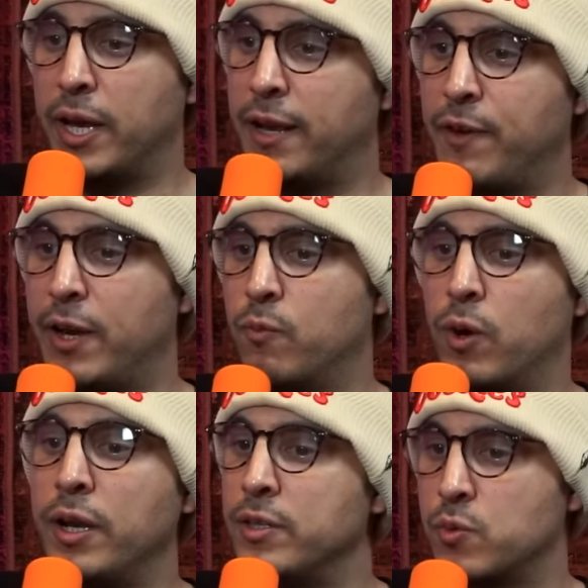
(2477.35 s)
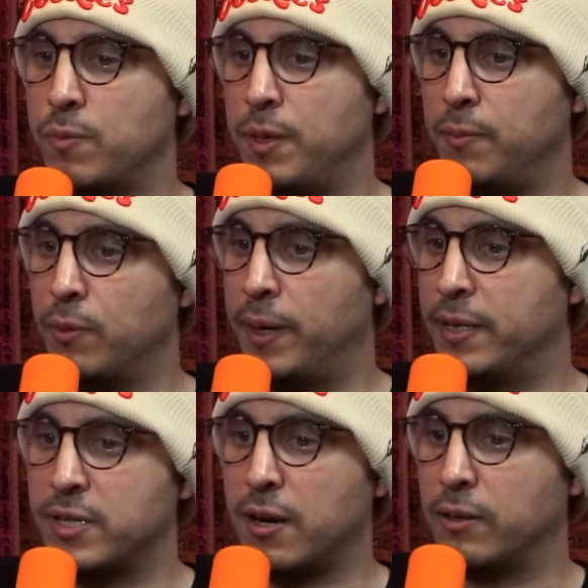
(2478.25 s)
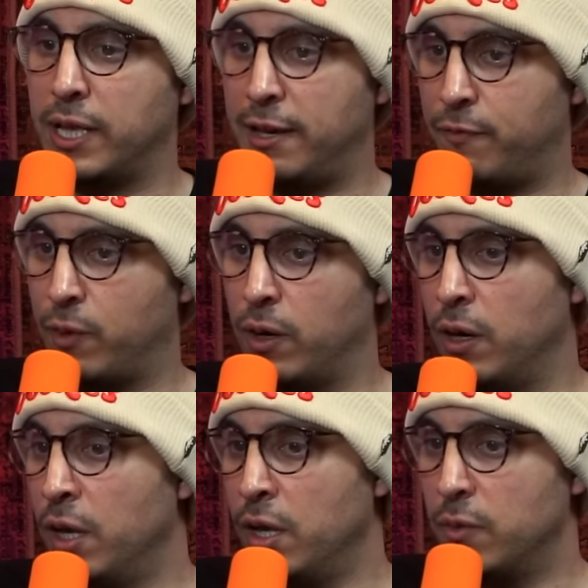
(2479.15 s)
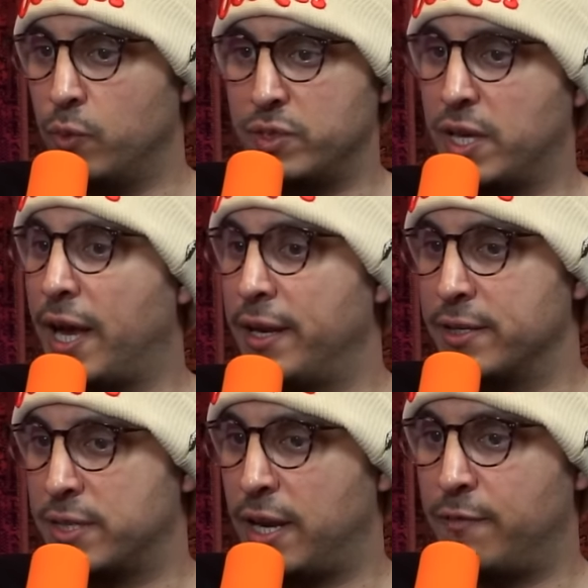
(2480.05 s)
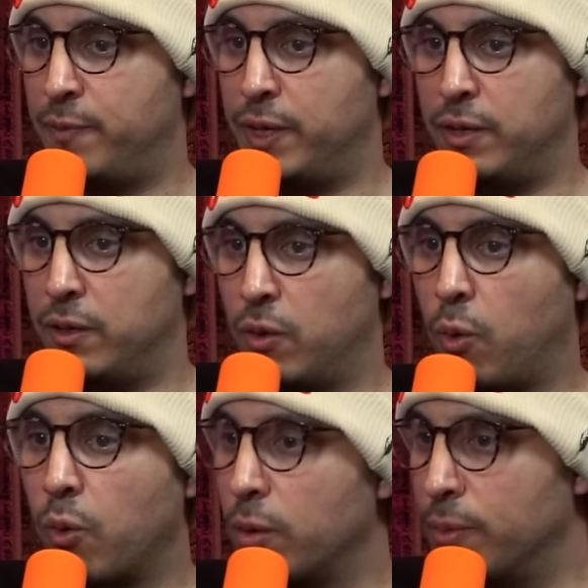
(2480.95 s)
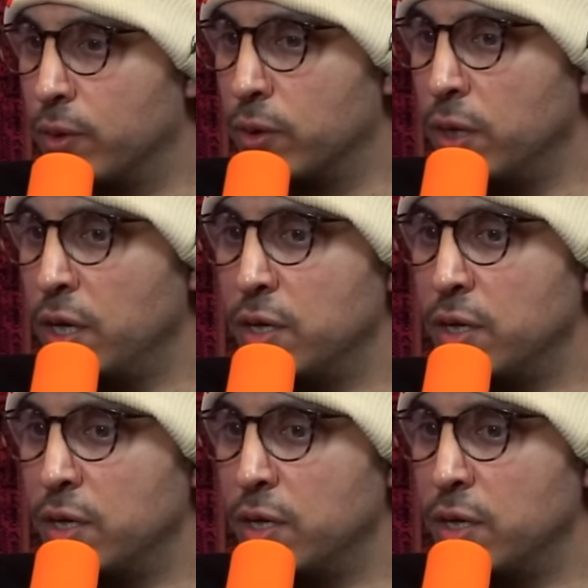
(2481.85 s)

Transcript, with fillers: And I've had run ins with people my entire life where with Zionists that have been horrible.